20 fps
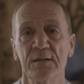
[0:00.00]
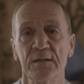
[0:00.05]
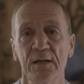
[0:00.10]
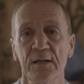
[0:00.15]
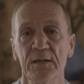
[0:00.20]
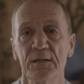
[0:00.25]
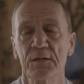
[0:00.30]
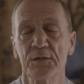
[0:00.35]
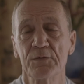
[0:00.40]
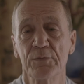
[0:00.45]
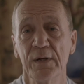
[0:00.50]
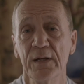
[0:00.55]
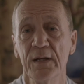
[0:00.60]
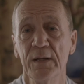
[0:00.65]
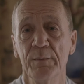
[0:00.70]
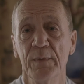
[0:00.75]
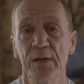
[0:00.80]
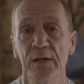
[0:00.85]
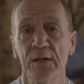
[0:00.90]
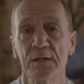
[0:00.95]
10 to
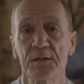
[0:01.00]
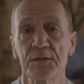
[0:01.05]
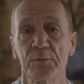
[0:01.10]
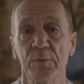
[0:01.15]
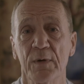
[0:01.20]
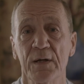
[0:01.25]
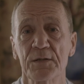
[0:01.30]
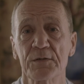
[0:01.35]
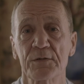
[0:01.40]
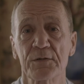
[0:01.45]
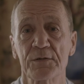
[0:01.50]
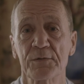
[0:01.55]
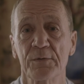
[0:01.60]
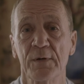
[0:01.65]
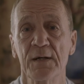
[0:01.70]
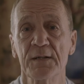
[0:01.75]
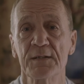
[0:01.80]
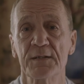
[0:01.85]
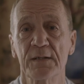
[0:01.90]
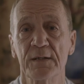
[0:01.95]
20 minutes once or
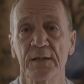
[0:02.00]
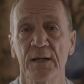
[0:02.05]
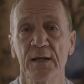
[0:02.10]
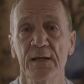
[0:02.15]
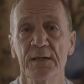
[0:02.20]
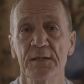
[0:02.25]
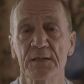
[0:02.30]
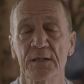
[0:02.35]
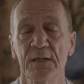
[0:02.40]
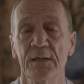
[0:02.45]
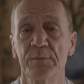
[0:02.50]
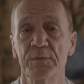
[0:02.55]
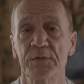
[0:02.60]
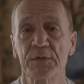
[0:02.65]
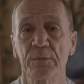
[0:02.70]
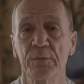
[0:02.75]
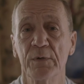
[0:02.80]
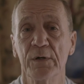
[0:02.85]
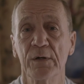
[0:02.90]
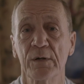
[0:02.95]
twice a day seems
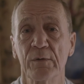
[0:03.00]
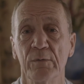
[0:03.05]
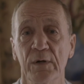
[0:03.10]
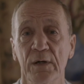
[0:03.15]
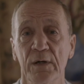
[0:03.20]
to work